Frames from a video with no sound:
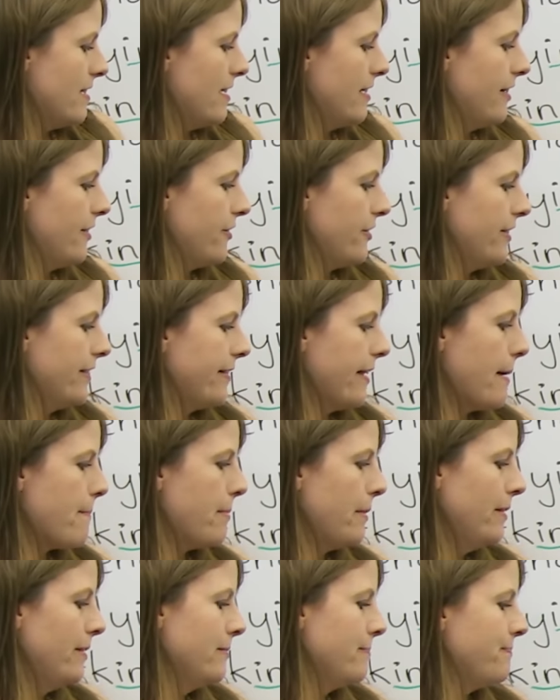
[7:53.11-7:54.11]
Another
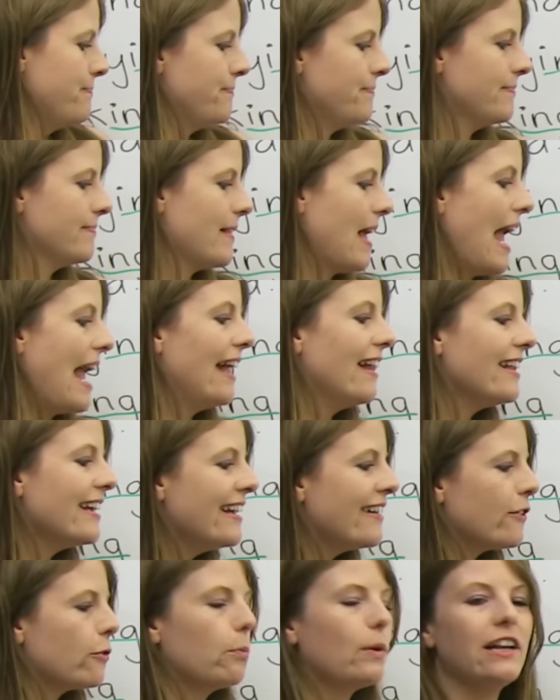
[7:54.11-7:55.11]
example,
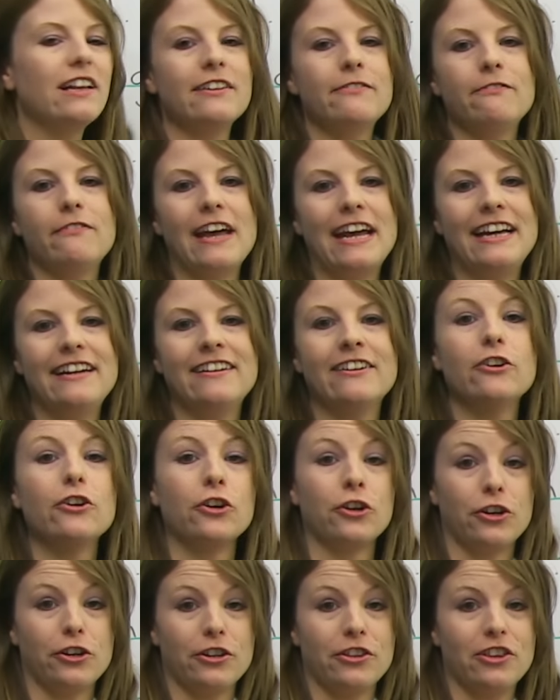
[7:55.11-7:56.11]
aliens will invade
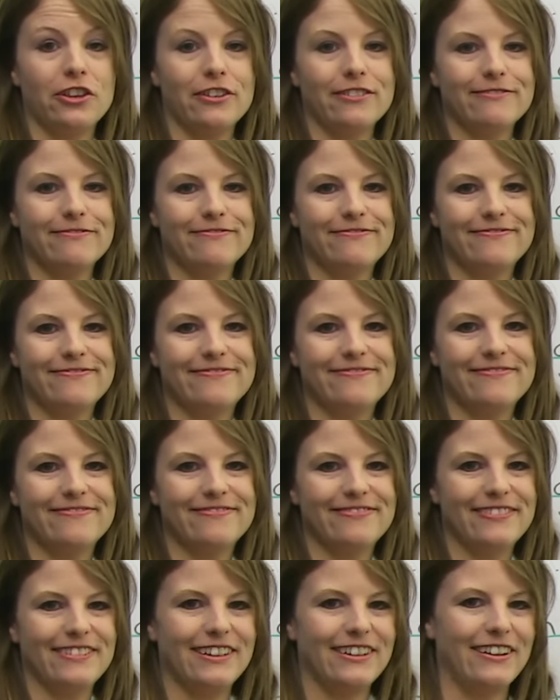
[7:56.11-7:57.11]
Earth.
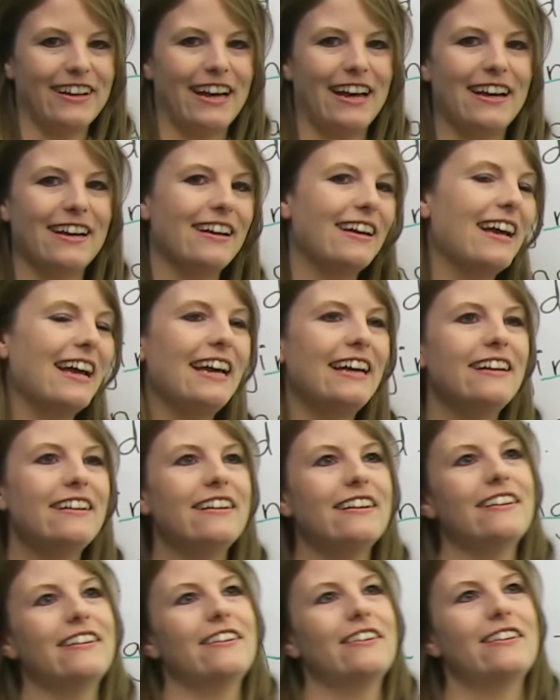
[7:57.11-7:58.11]
Okay,
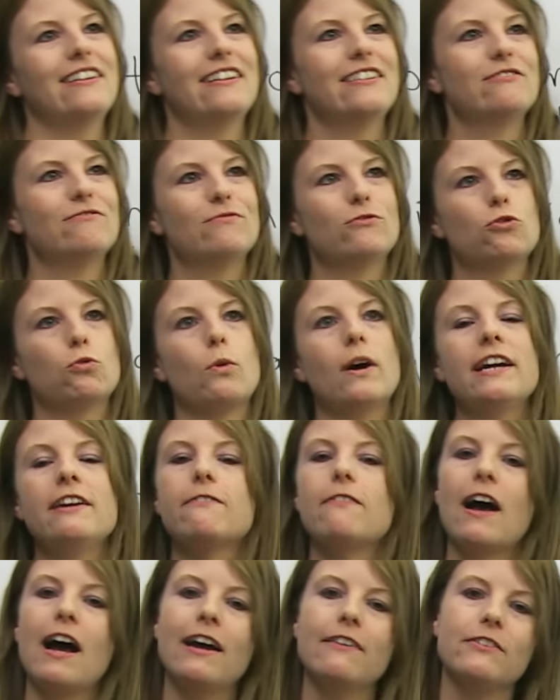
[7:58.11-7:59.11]
in
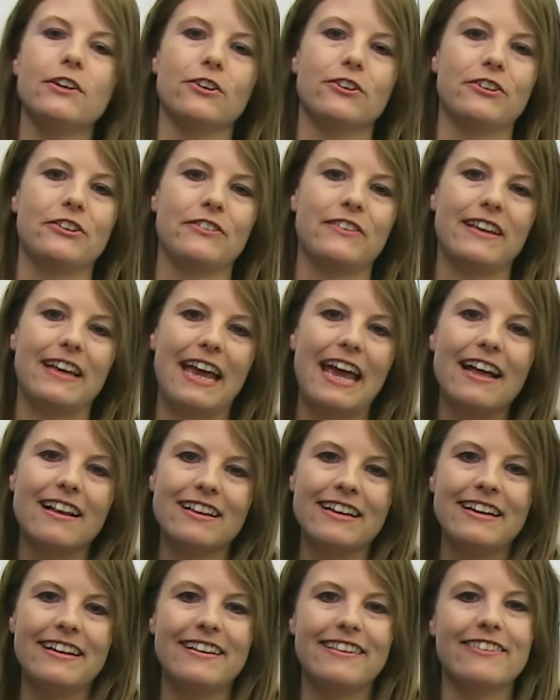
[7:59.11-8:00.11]
25 years,
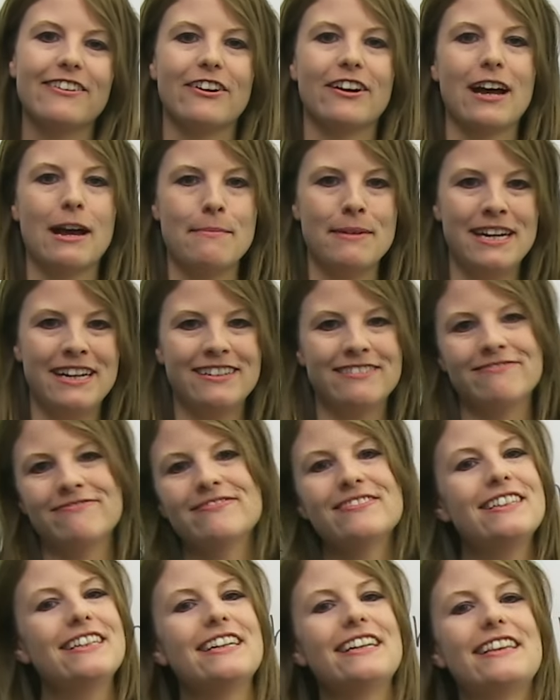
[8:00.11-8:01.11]
aliens are coming,
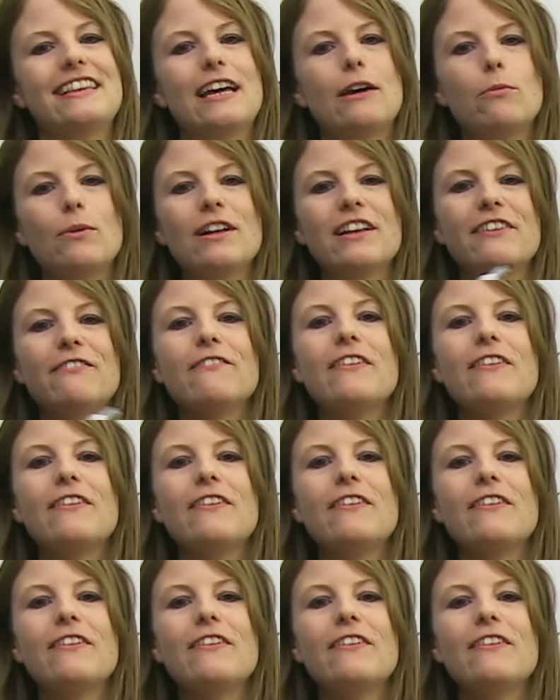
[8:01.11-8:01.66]
they will